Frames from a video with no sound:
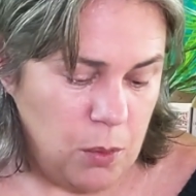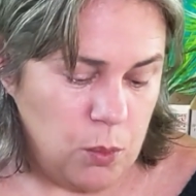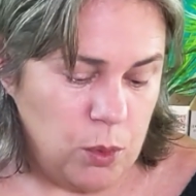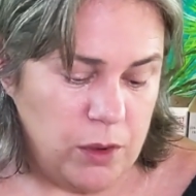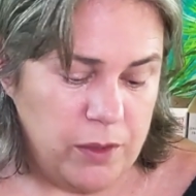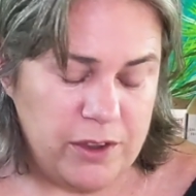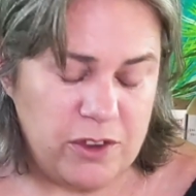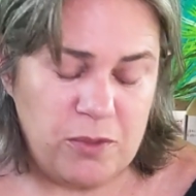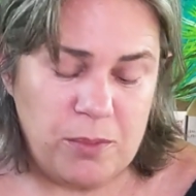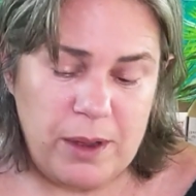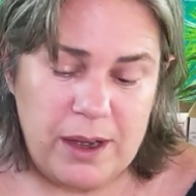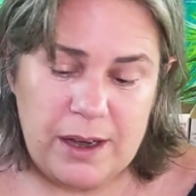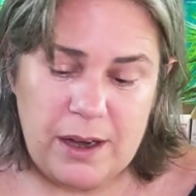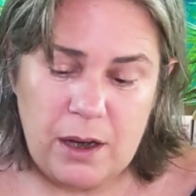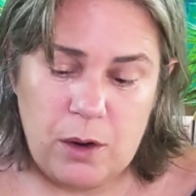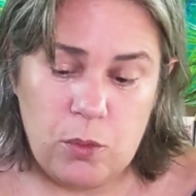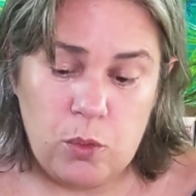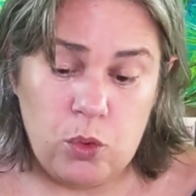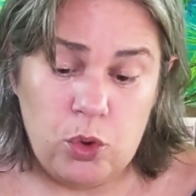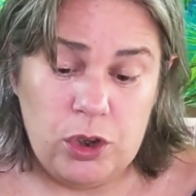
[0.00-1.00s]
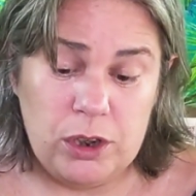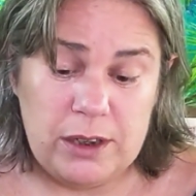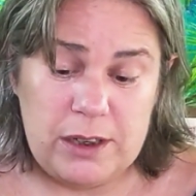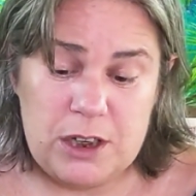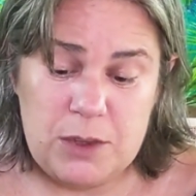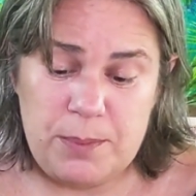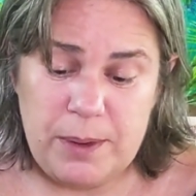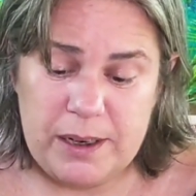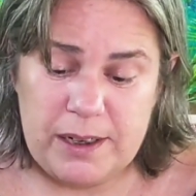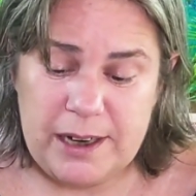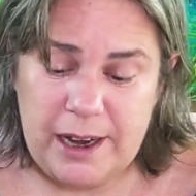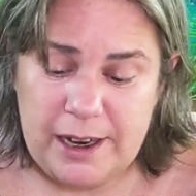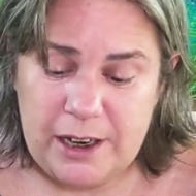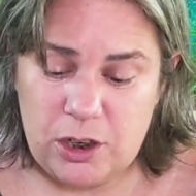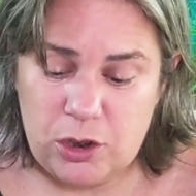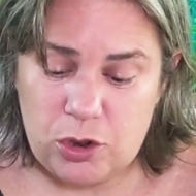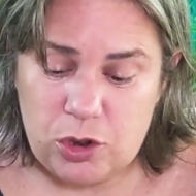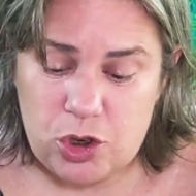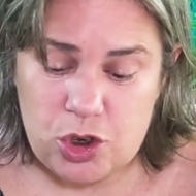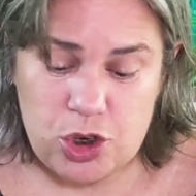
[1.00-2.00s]
will this make a really
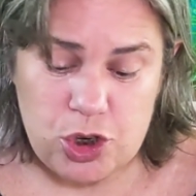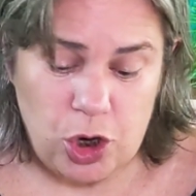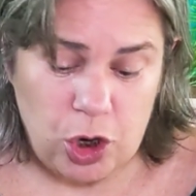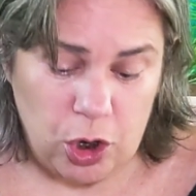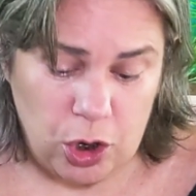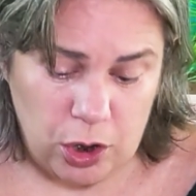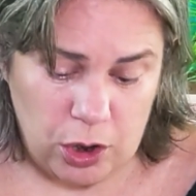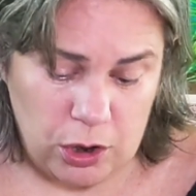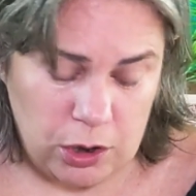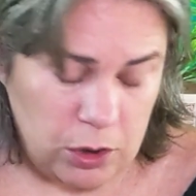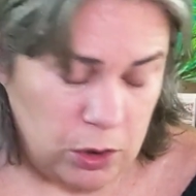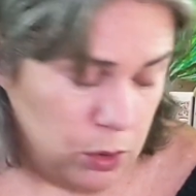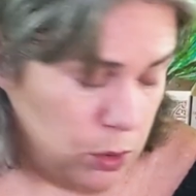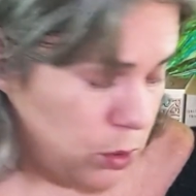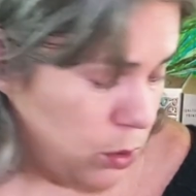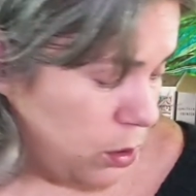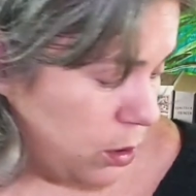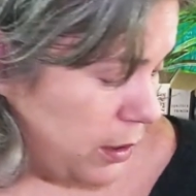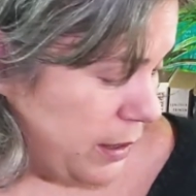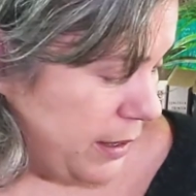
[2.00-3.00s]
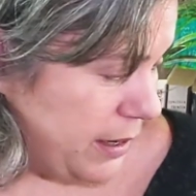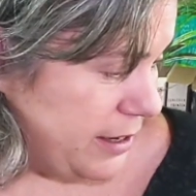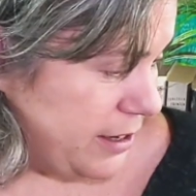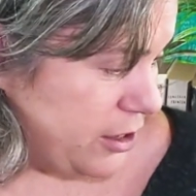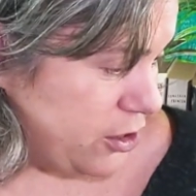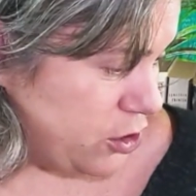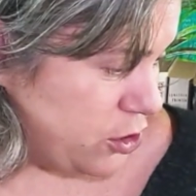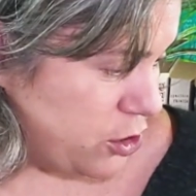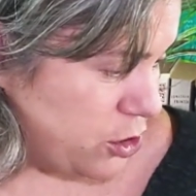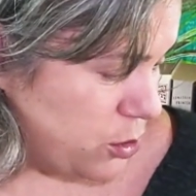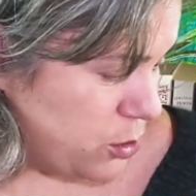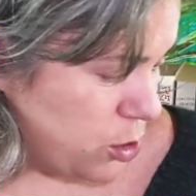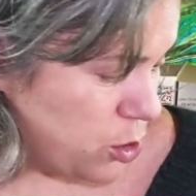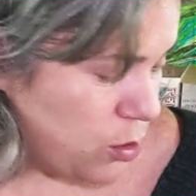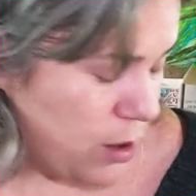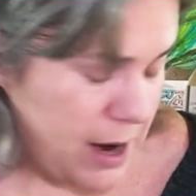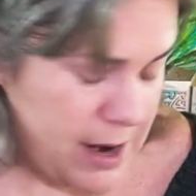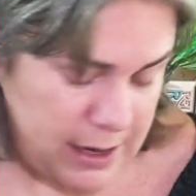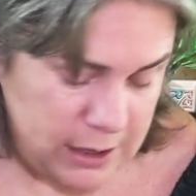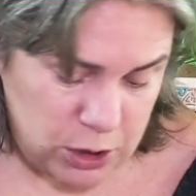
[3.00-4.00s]
spectacular shawl or an addition to a
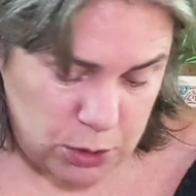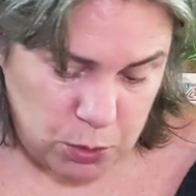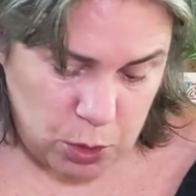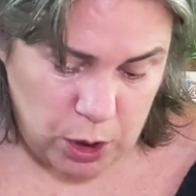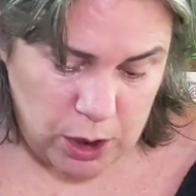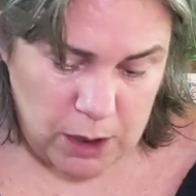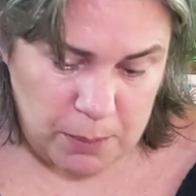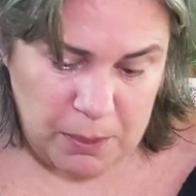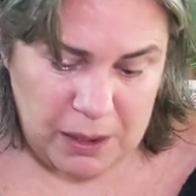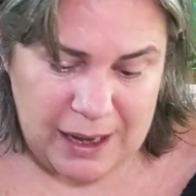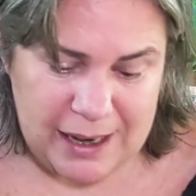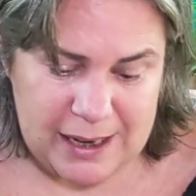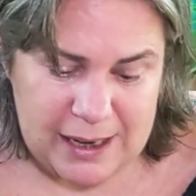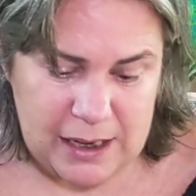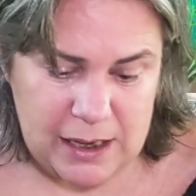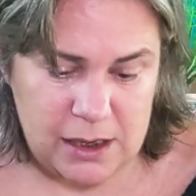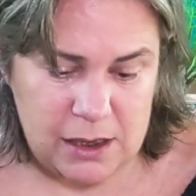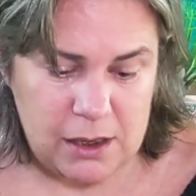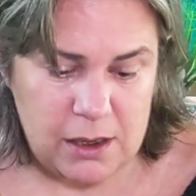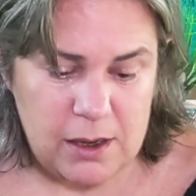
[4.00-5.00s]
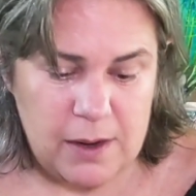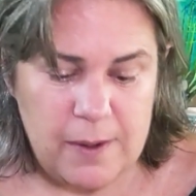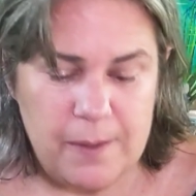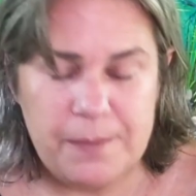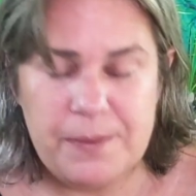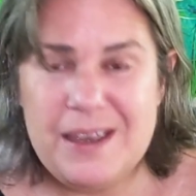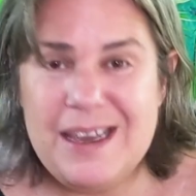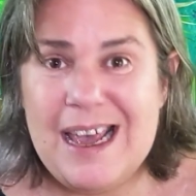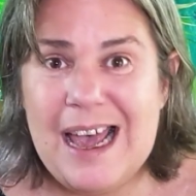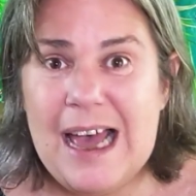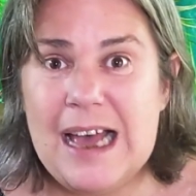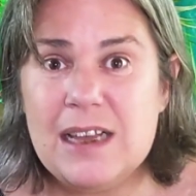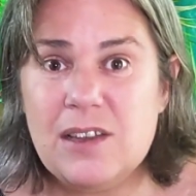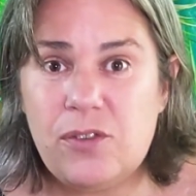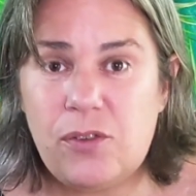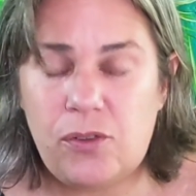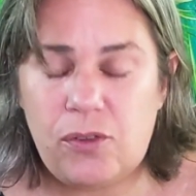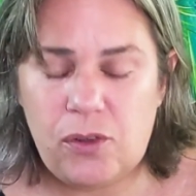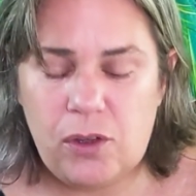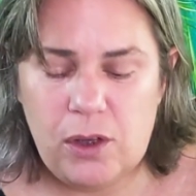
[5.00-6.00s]
granny square blanket?
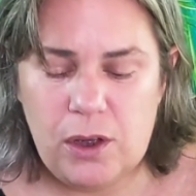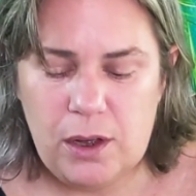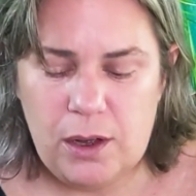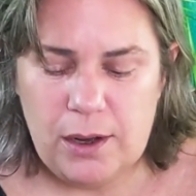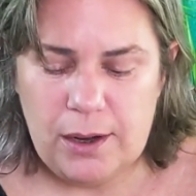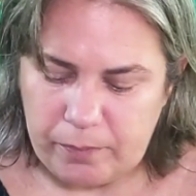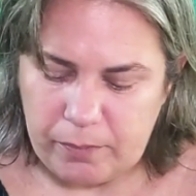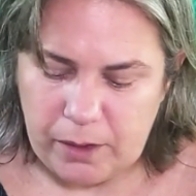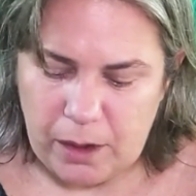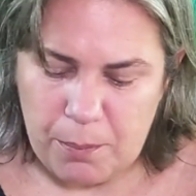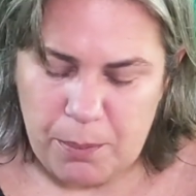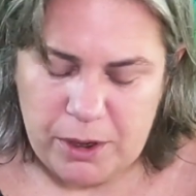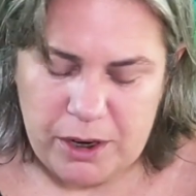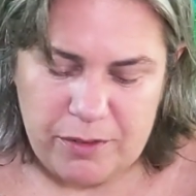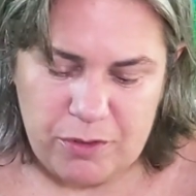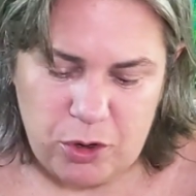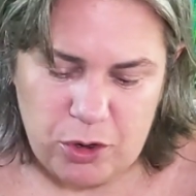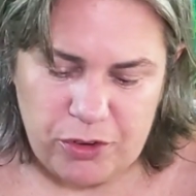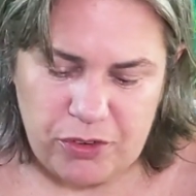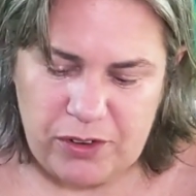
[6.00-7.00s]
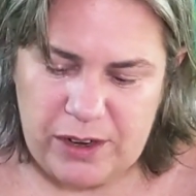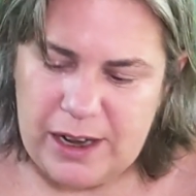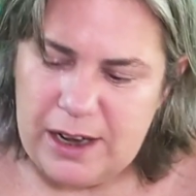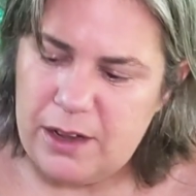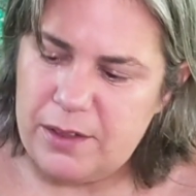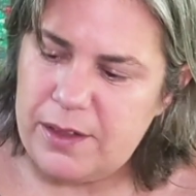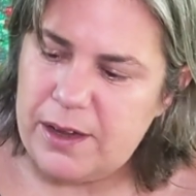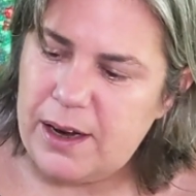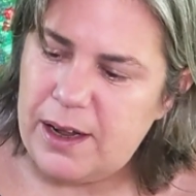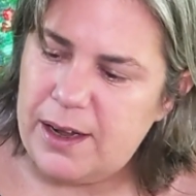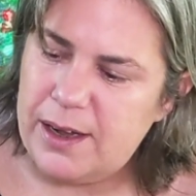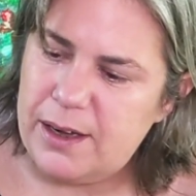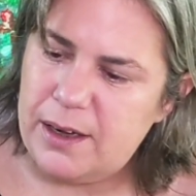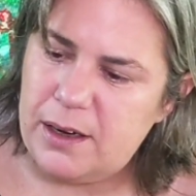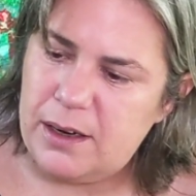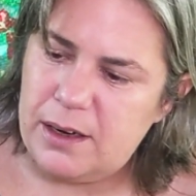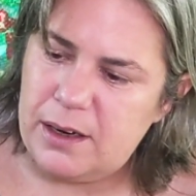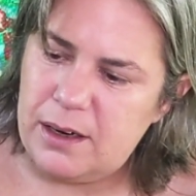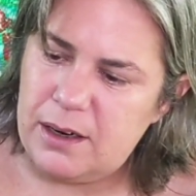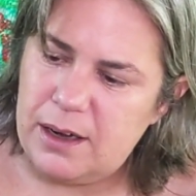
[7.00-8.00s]
Yes. But of course, now that
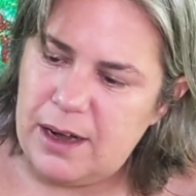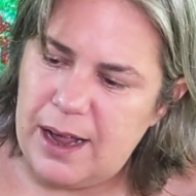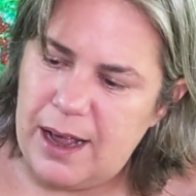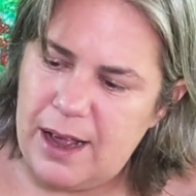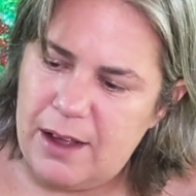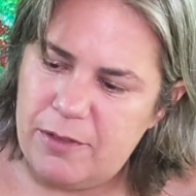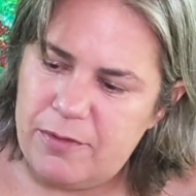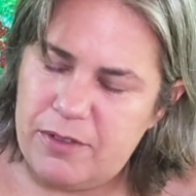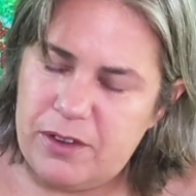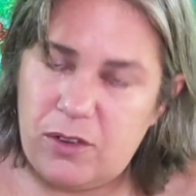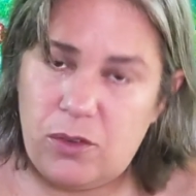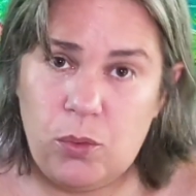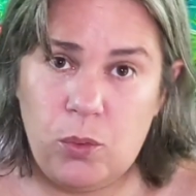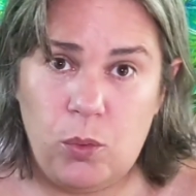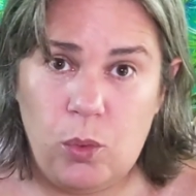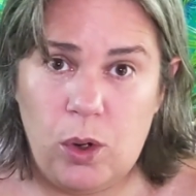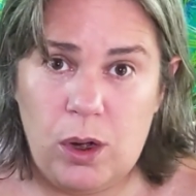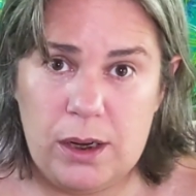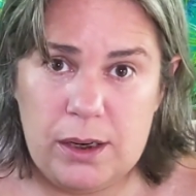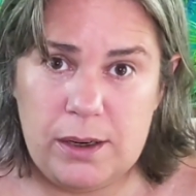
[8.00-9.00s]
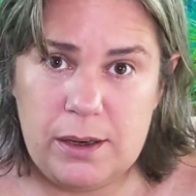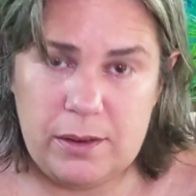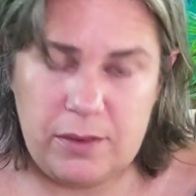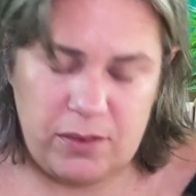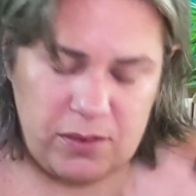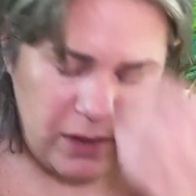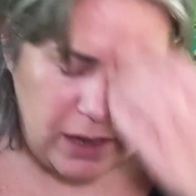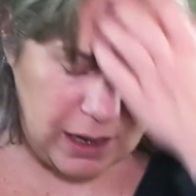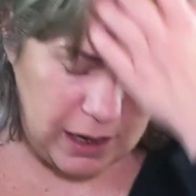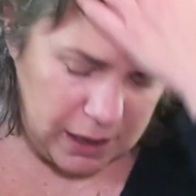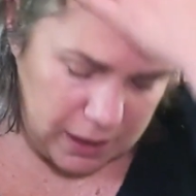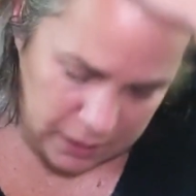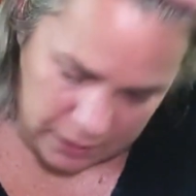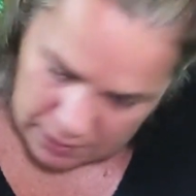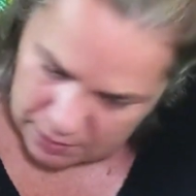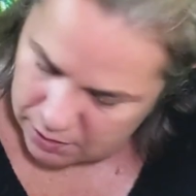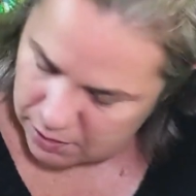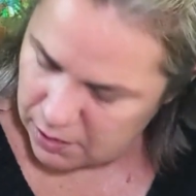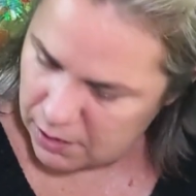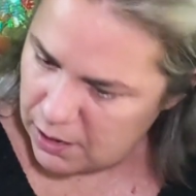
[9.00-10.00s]
I have this one
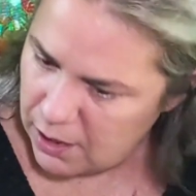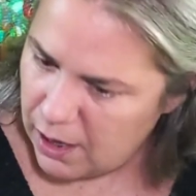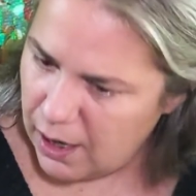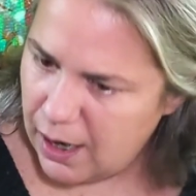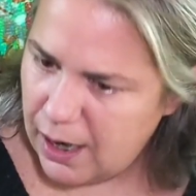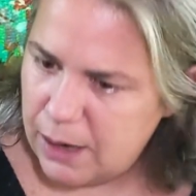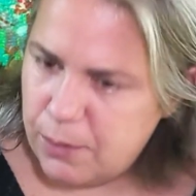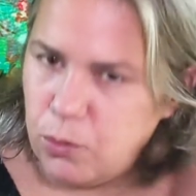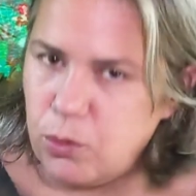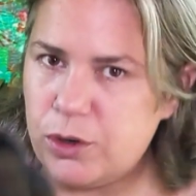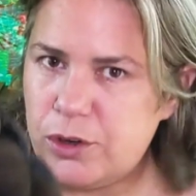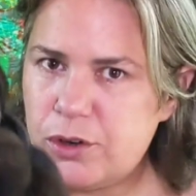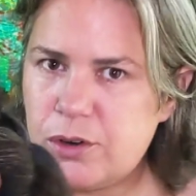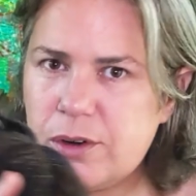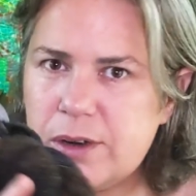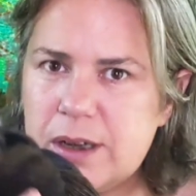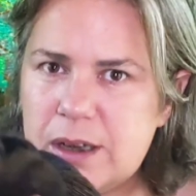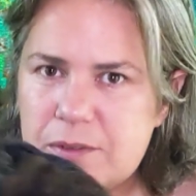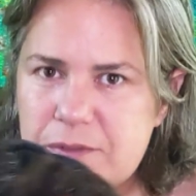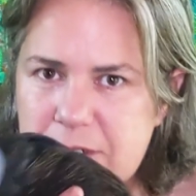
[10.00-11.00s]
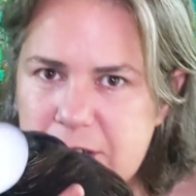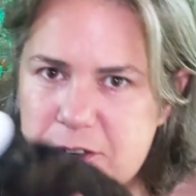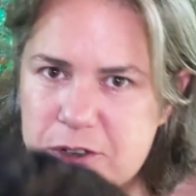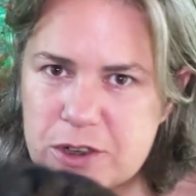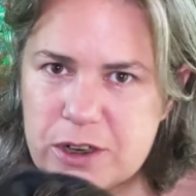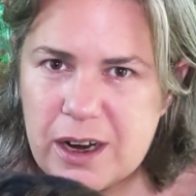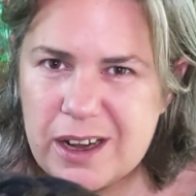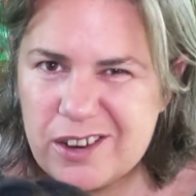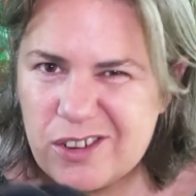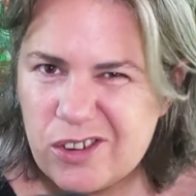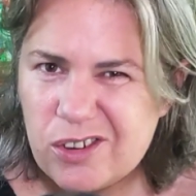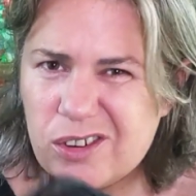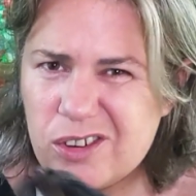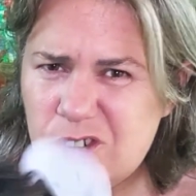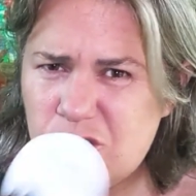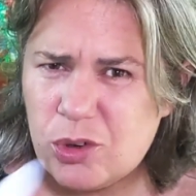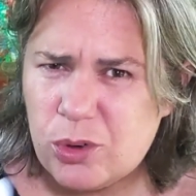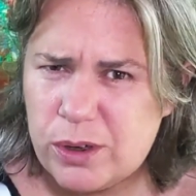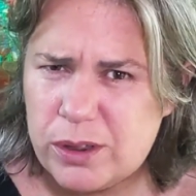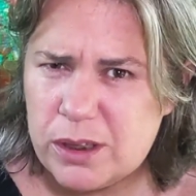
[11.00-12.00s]
skein, I'm wondering if I should actually
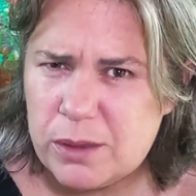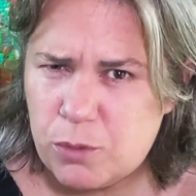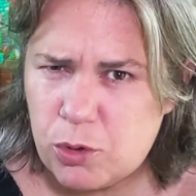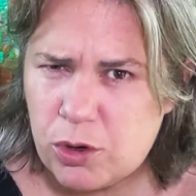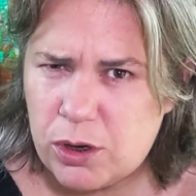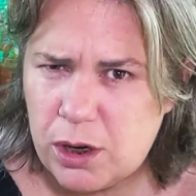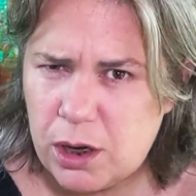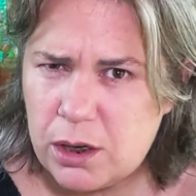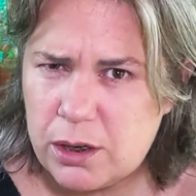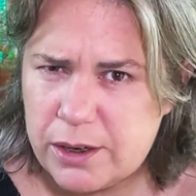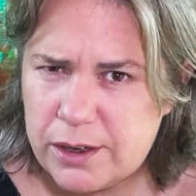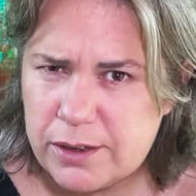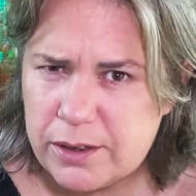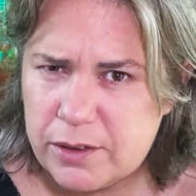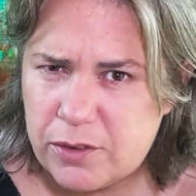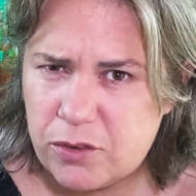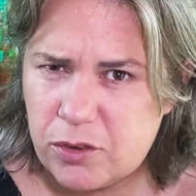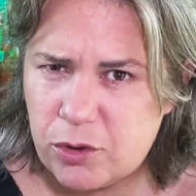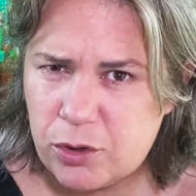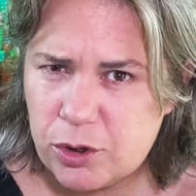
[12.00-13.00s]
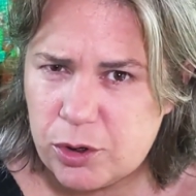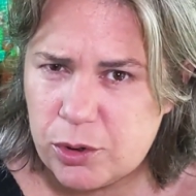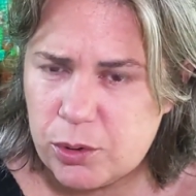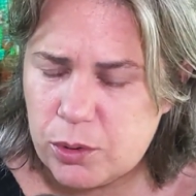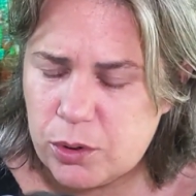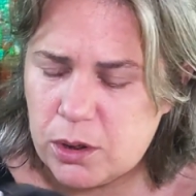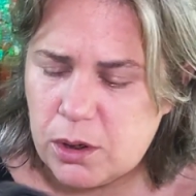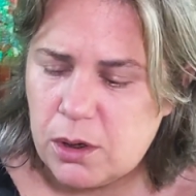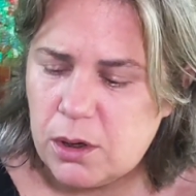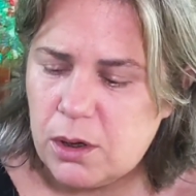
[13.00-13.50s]
join the ranunculus crew.